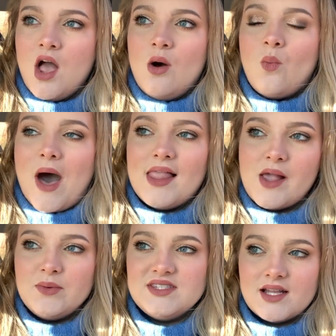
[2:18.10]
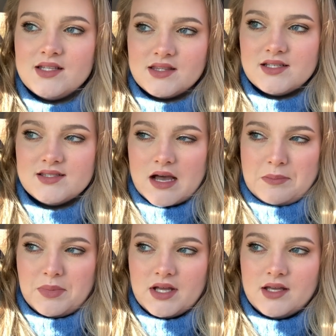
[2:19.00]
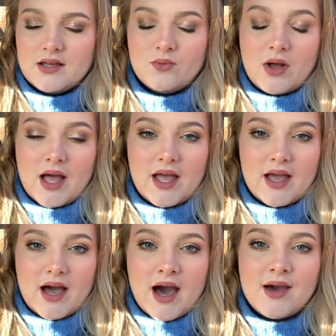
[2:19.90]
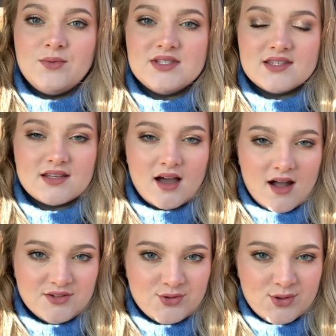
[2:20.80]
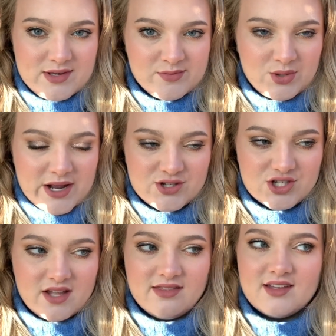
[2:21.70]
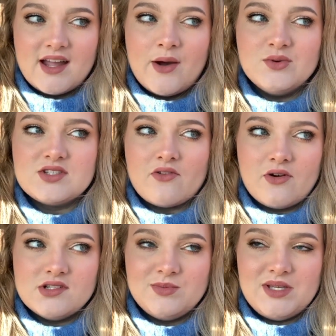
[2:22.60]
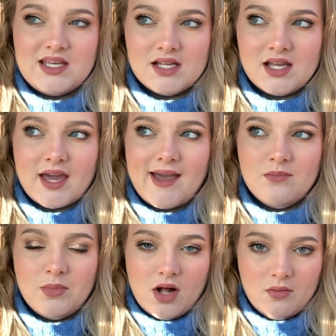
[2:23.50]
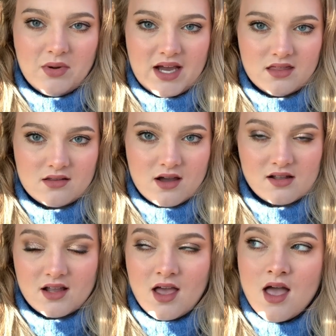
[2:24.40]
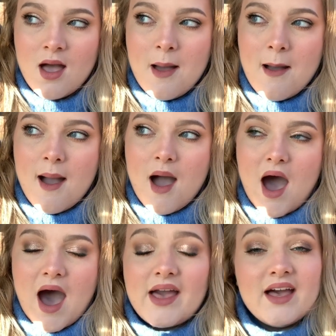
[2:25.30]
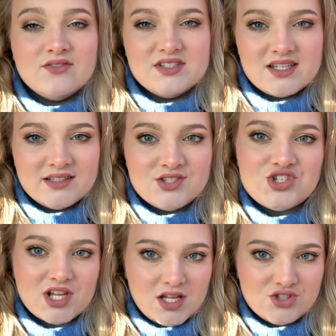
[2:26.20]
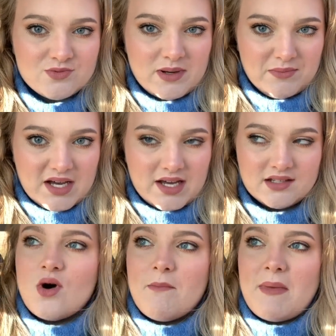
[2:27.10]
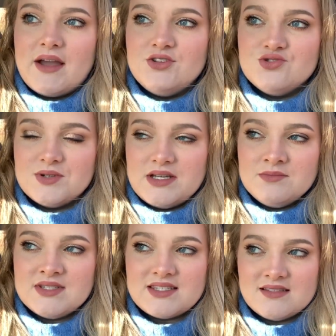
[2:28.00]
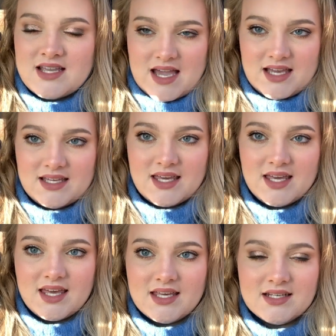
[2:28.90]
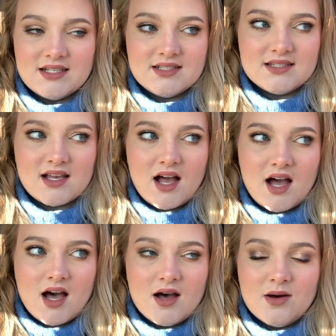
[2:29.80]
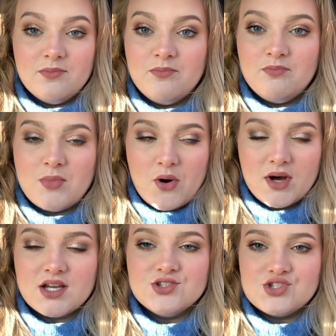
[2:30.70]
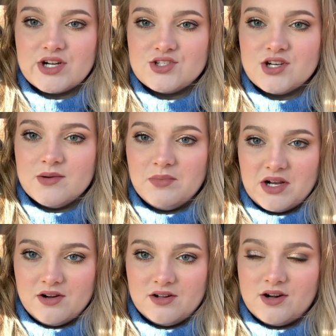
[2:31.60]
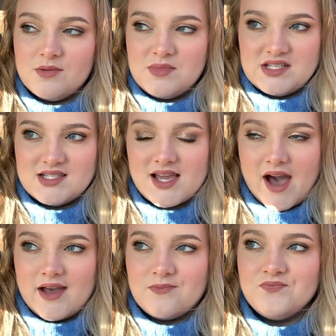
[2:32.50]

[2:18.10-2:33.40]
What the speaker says: While I was setting this up, I was under the impression that I was going to be getting a ball python. I have since changed my mind. My dream snake is a boa constrictor Imperator, a BCI.